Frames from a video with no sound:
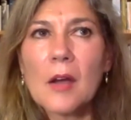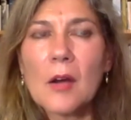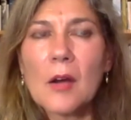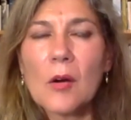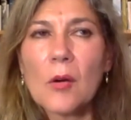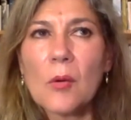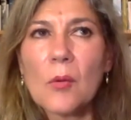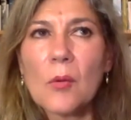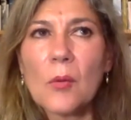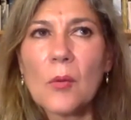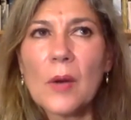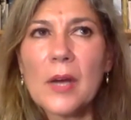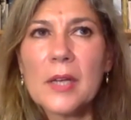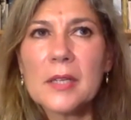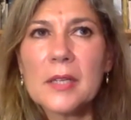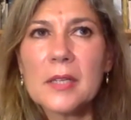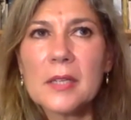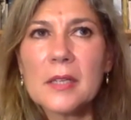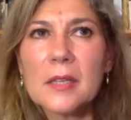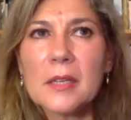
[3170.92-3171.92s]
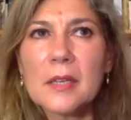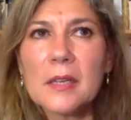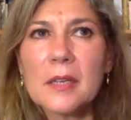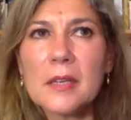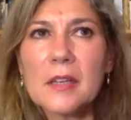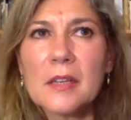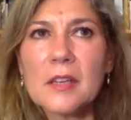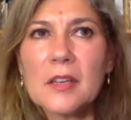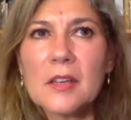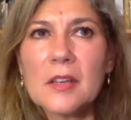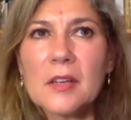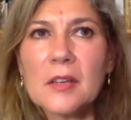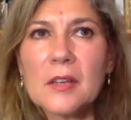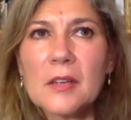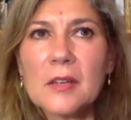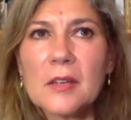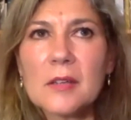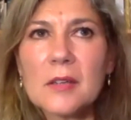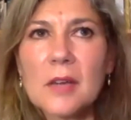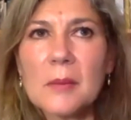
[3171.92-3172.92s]
what
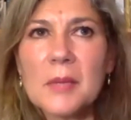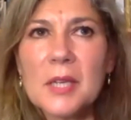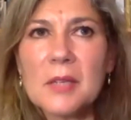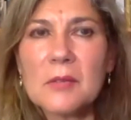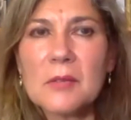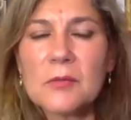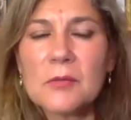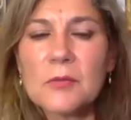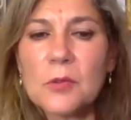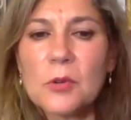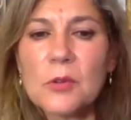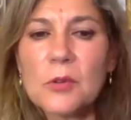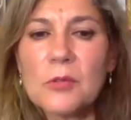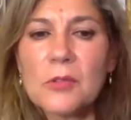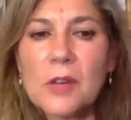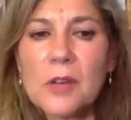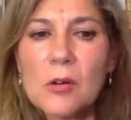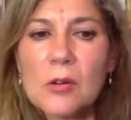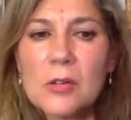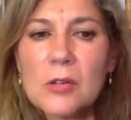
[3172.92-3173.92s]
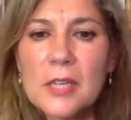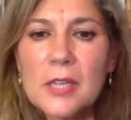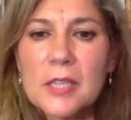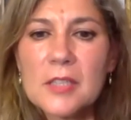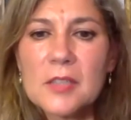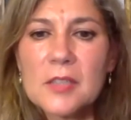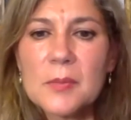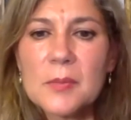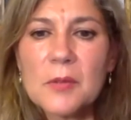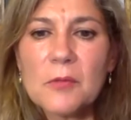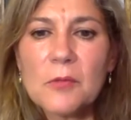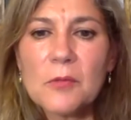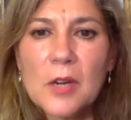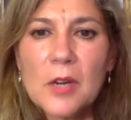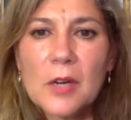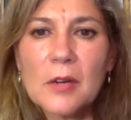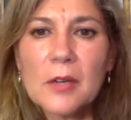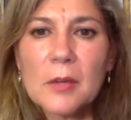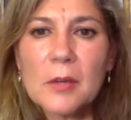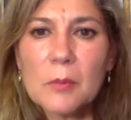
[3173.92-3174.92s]
I mean, for Farocki, it's been
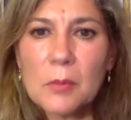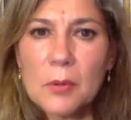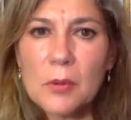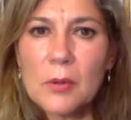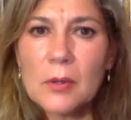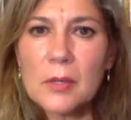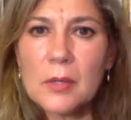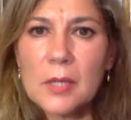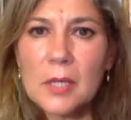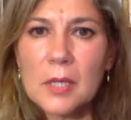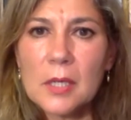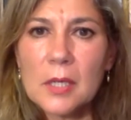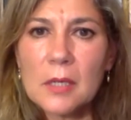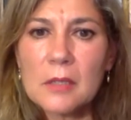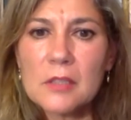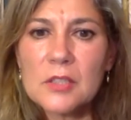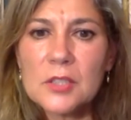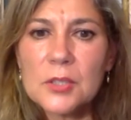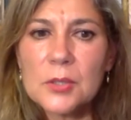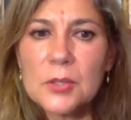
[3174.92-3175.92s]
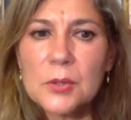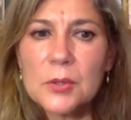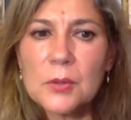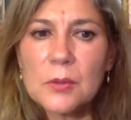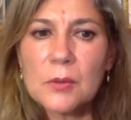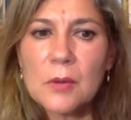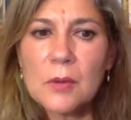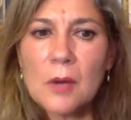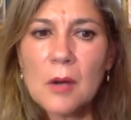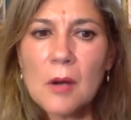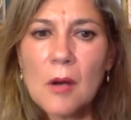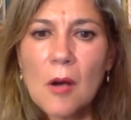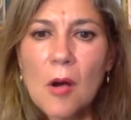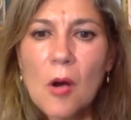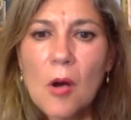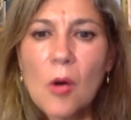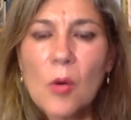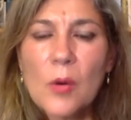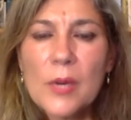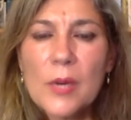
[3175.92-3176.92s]
very important to
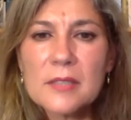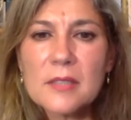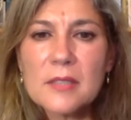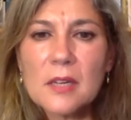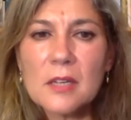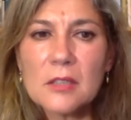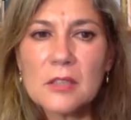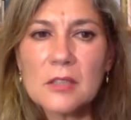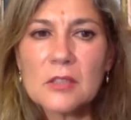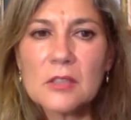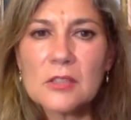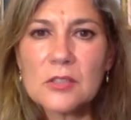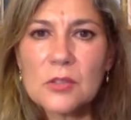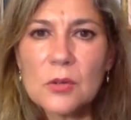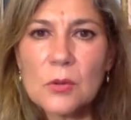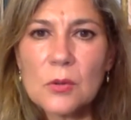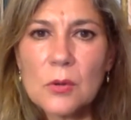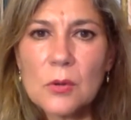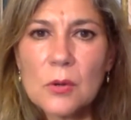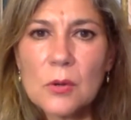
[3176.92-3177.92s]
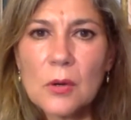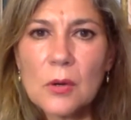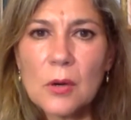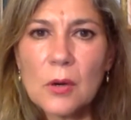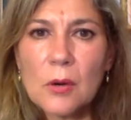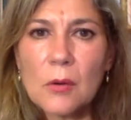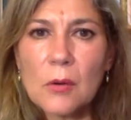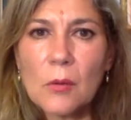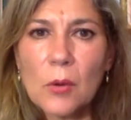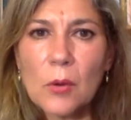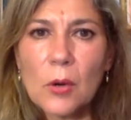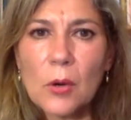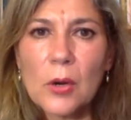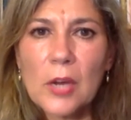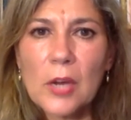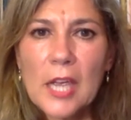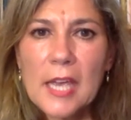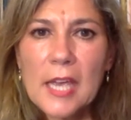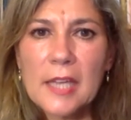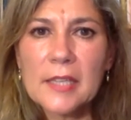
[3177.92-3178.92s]
always underscore work
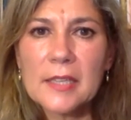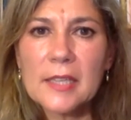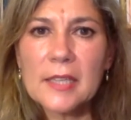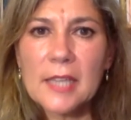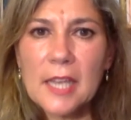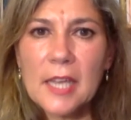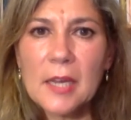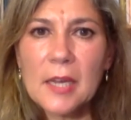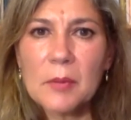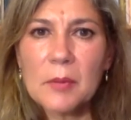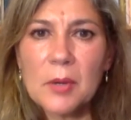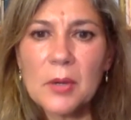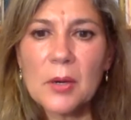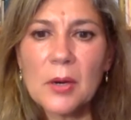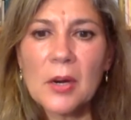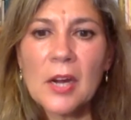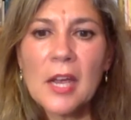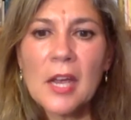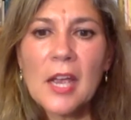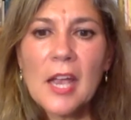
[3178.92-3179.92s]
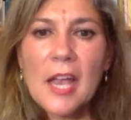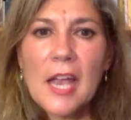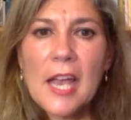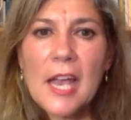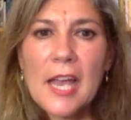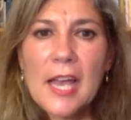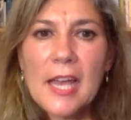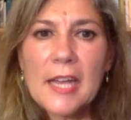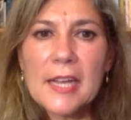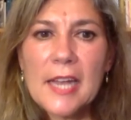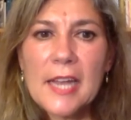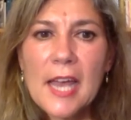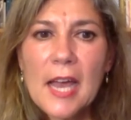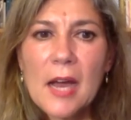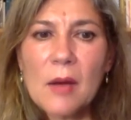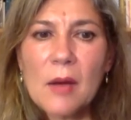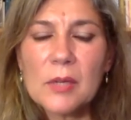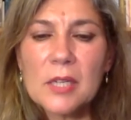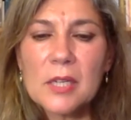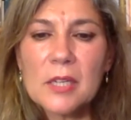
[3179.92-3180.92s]
and labor and
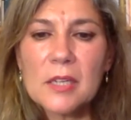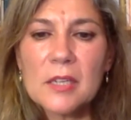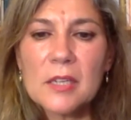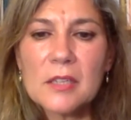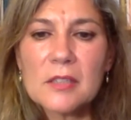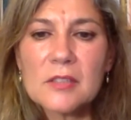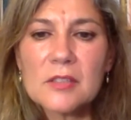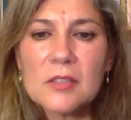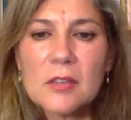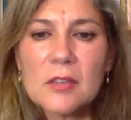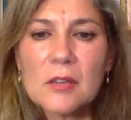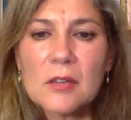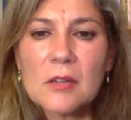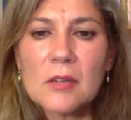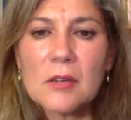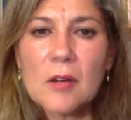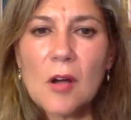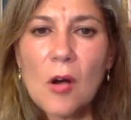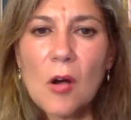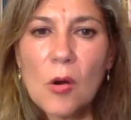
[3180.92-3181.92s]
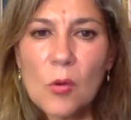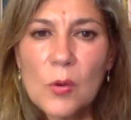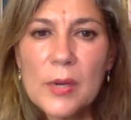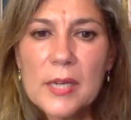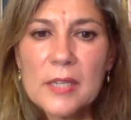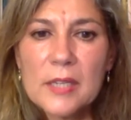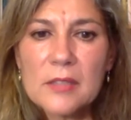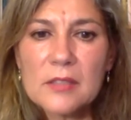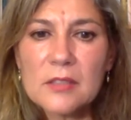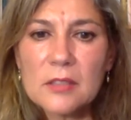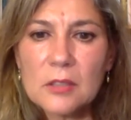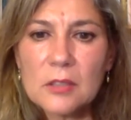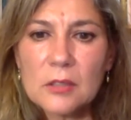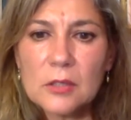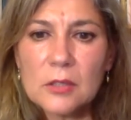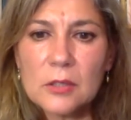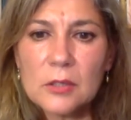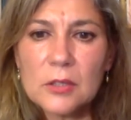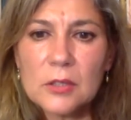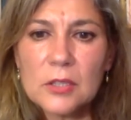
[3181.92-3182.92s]
how it is always
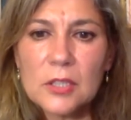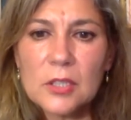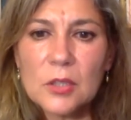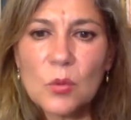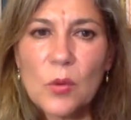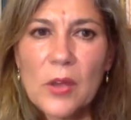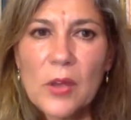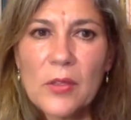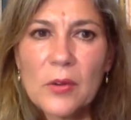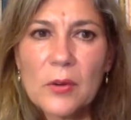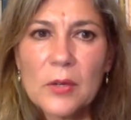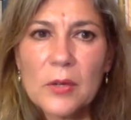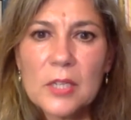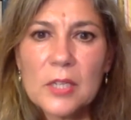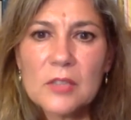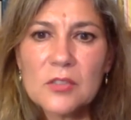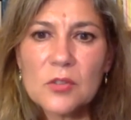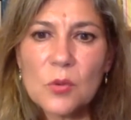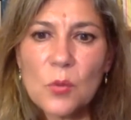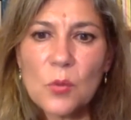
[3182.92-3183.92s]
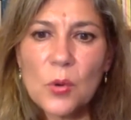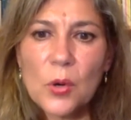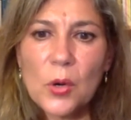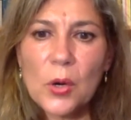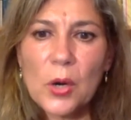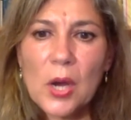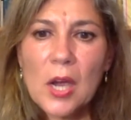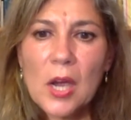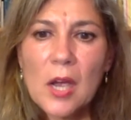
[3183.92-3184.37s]
occluded, whether it is the work